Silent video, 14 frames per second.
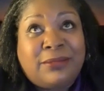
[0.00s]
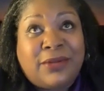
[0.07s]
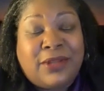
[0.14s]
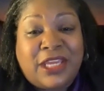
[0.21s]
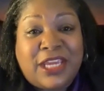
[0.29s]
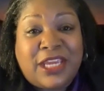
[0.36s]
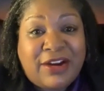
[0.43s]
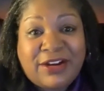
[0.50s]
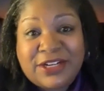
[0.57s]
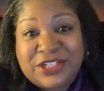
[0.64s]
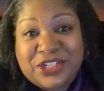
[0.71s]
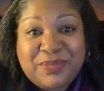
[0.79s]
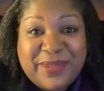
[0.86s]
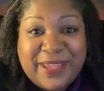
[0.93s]

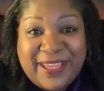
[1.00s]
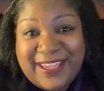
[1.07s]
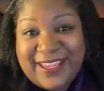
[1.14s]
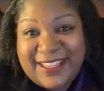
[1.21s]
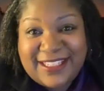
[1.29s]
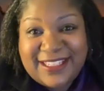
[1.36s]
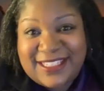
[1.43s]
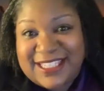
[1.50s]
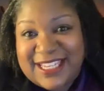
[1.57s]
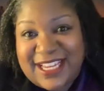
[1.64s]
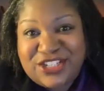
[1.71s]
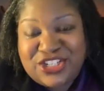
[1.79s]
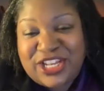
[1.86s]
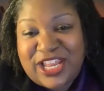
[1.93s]
encouraging me and
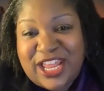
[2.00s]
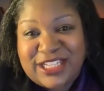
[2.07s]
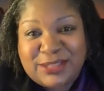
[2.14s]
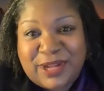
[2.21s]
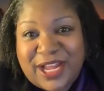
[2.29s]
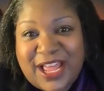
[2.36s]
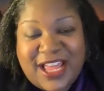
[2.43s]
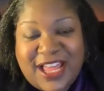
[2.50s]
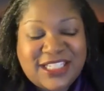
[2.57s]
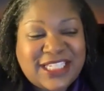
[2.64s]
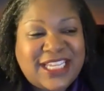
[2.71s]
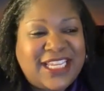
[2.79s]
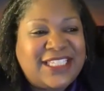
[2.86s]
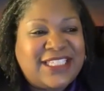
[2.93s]
saying she likes my
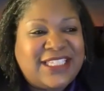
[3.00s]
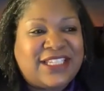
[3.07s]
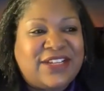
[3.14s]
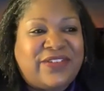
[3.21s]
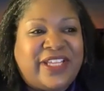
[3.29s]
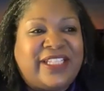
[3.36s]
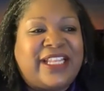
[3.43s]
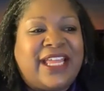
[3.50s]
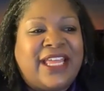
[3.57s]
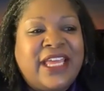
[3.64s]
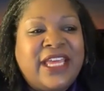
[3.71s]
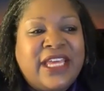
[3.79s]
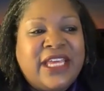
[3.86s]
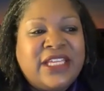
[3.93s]
content and stuff like that.
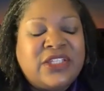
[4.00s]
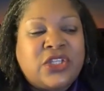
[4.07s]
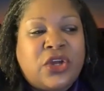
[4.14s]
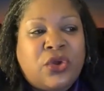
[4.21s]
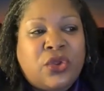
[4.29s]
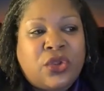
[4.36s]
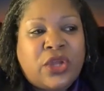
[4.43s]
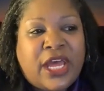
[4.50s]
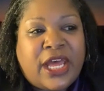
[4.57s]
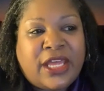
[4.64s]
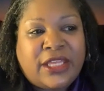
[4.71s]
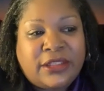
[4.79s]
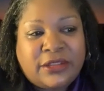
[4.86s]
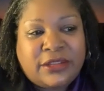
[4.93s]
So
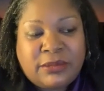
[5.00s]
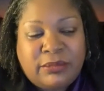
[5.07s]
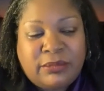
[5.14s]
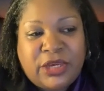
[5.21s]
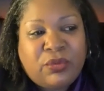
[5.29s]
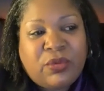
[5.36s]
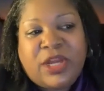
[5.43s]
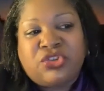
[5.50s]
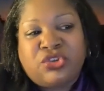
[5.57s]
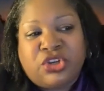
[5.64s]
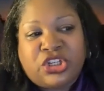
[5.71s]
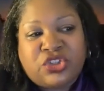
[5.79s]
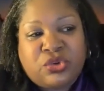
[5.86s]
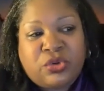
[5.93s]
Mia
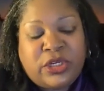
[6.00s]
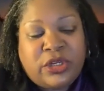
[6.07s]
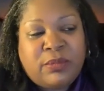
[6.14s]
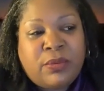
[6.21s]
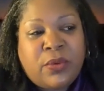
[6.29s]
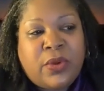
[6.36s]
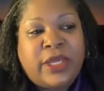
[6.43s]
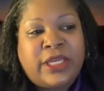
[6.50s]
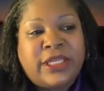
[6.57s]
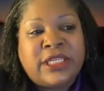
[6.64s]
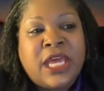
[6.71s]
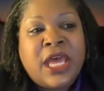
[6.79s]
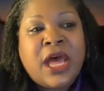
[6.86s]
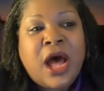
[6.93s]
Redrick, Trina Boyd,
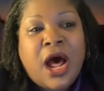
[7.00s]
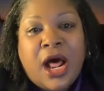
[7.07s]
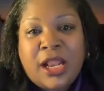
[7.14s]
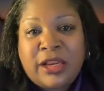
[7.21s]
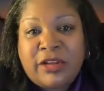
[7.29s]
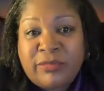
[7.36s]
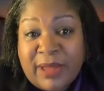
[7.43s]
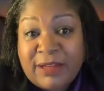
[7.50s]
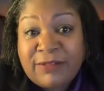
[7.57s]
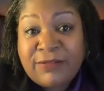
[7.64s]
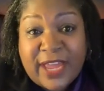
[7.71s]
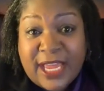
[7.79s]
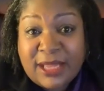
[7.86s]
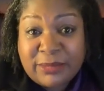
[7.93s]
all of my
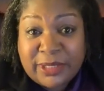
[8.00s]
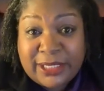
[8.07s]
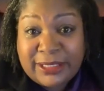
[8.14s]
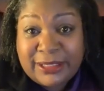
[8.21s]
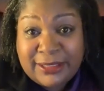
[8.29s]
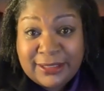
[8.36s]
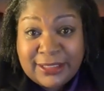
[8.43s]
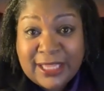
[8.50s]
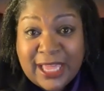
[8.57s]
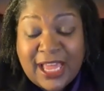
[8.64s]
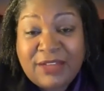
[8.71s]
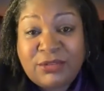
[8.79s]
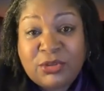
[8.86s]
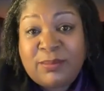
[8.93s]
family. I
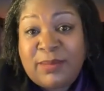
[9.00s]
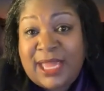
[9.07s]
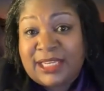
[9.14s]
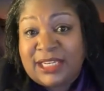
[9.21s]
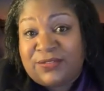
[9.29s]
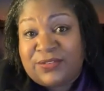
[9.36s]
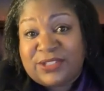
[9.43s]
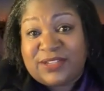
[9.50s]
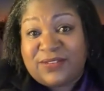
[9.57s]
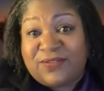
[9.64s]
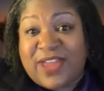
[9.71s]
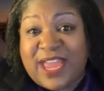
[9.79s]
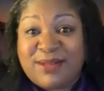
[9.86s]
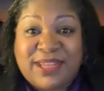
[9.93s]
have a
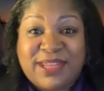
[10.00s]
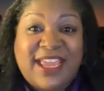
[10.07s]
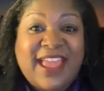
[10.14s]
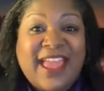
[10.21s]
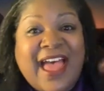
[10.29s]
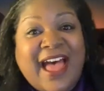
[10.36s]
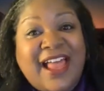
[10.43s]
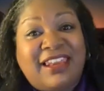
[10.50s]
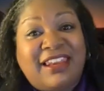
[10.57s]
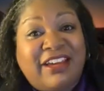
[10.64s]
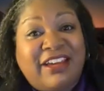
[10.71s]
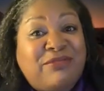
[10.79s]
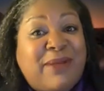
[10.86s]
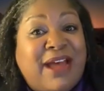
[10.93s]
magnificent family. I
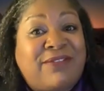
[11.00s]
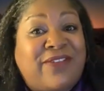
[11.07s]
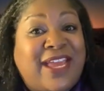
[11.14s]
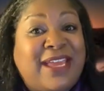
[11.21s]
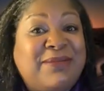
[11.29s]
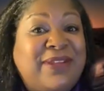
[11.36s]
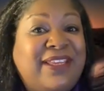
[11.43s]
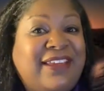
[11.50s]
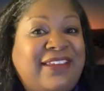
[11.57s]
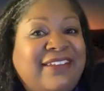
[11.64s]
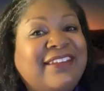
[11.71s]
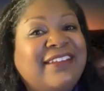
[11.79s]
love my family.